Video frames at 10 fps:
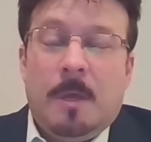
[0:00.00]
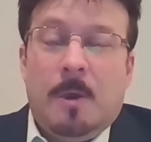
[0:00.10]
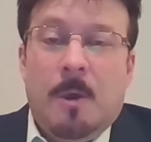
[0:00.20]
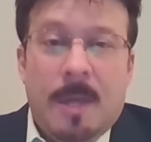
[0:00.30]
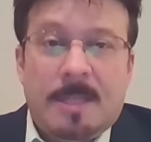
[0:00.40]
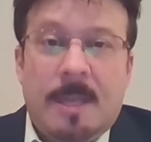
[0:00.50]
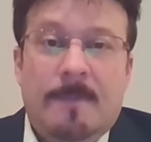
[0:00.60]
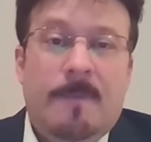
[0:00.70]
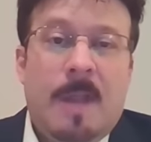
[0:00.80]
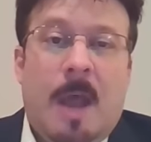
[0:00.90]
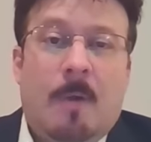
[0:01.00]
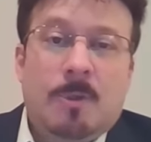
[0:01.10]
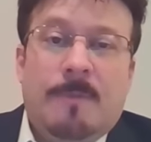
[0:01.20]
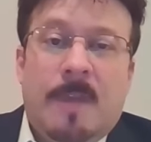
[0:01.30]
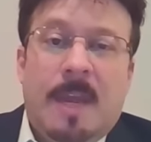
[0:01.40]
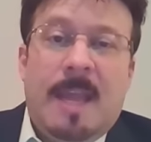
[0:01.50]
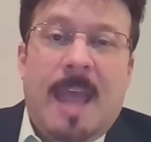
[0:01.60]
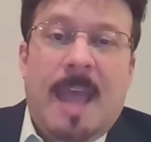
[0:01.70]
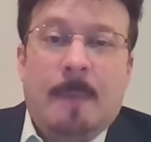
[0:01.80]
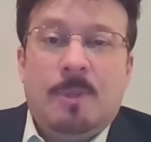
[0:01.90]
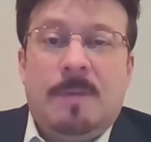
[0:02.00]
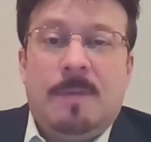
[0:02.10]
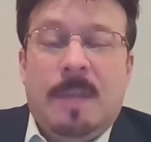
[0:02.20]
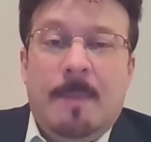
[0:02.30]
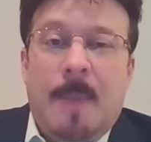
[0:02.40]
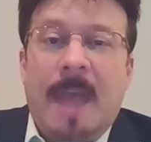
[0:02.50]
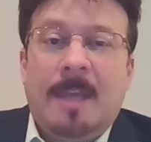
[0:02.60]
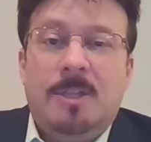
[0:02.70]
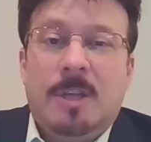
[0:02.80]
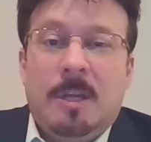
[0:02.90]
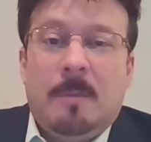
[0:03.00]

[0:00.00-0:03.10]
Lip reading: Or you can save $50 off any handicapper's 7-day package